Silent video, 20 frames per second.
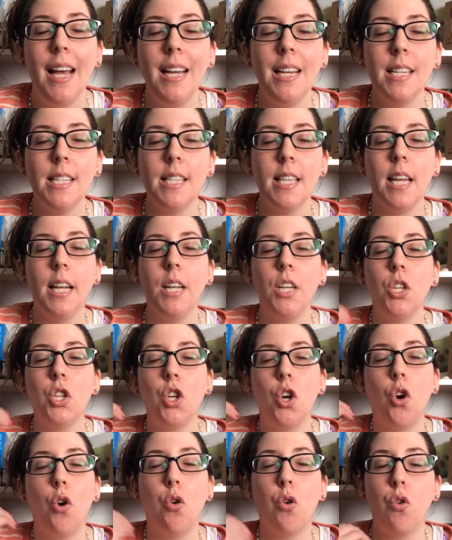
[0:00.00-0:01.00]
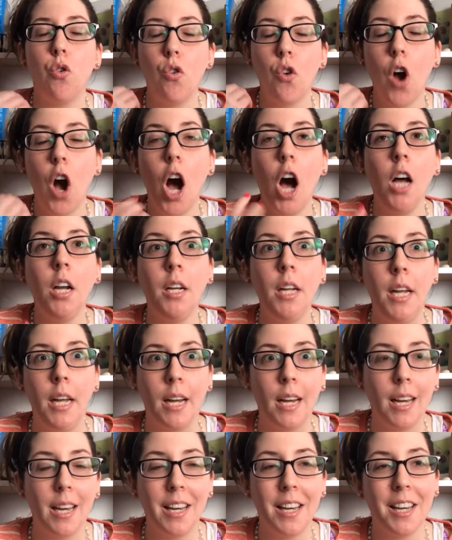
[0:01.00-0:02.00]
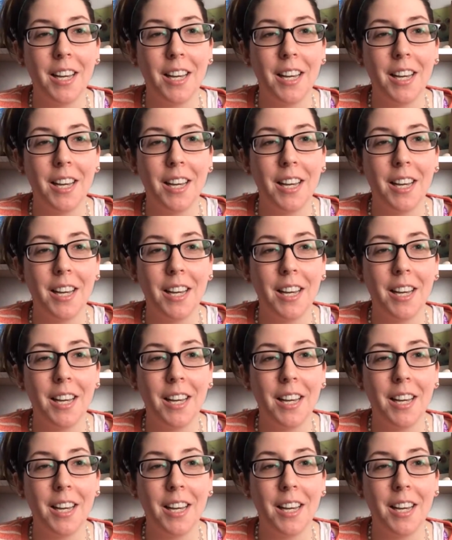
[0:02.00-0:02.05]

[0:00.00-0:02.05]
is that it's chronic.